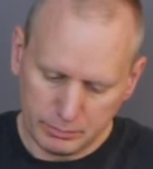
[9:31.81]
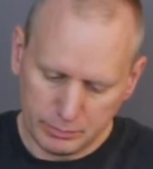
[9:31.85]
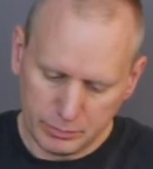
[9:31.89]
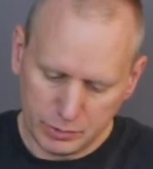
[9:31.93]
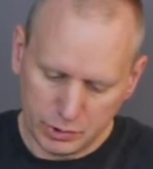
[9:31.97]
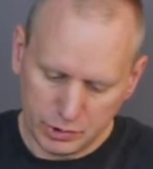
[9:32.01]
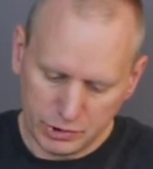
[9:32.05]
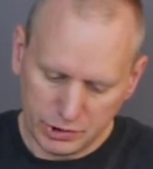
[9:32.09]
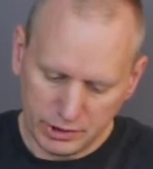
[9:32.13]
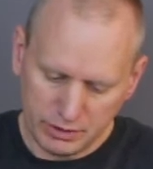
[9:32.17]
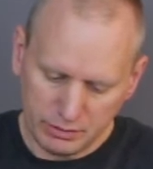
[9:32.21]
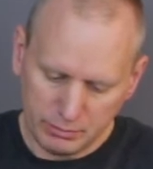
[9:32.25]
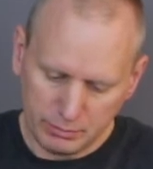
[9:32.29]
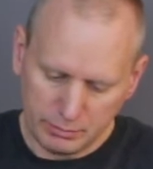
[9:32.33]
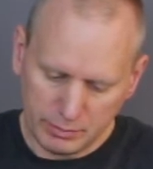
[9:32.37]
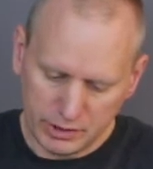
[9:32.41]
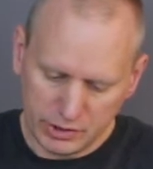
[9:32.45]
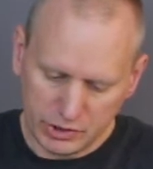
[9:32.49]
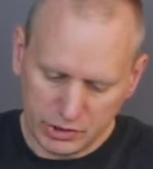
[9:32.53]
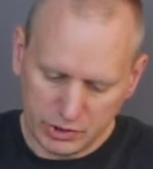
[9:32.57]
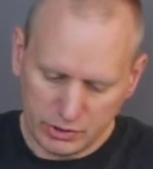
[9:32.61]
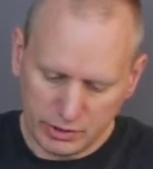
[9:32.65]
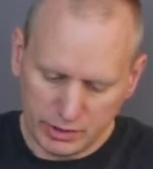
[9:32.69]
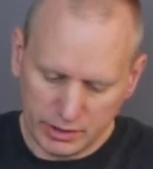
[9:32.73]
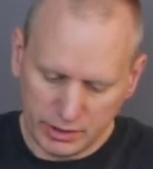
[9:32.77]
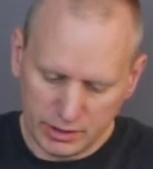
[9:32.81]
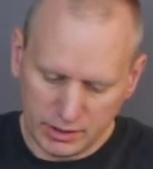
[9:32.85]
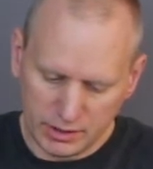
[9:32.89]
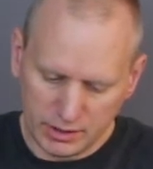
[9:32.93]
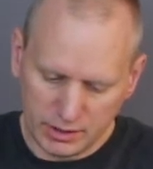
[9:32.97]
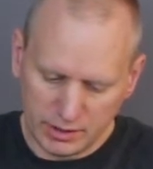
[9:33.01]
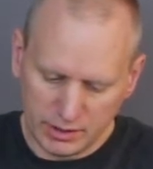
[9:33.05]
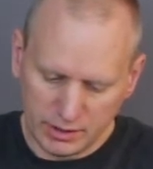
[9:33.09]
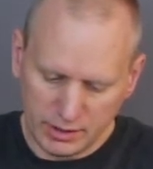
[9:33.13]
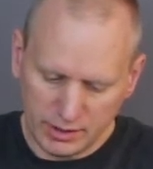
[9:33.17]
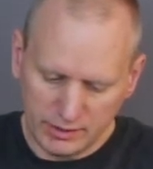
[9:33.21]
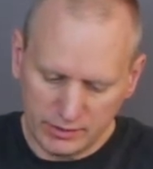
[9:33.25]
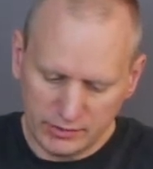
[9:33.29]
push it and make sure you get a
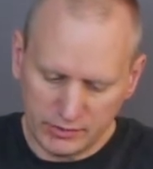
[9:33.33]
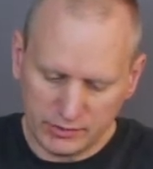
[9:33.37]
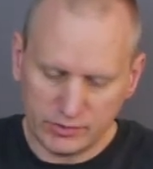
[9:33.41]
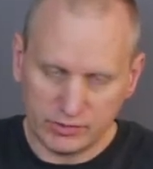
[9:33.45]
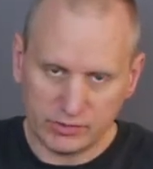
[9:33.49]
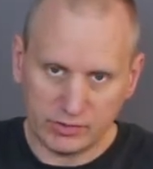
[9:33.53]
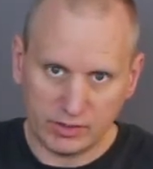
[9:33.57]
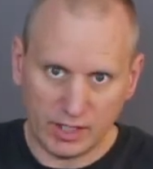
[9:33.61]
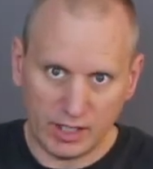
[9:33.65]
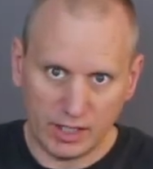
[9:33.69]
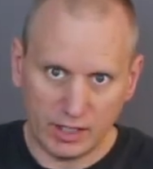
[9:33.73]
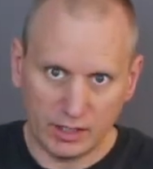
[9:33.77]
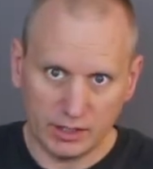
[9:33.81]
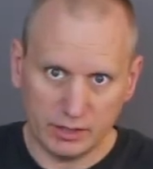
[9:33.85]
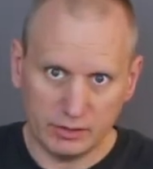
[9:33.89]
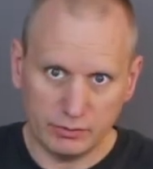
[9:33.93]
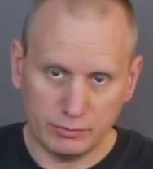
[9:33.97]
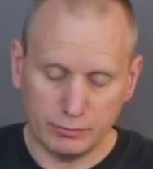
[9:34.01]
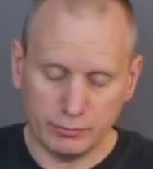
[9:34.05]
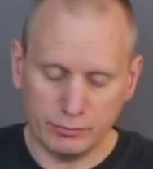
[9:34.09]
nice solid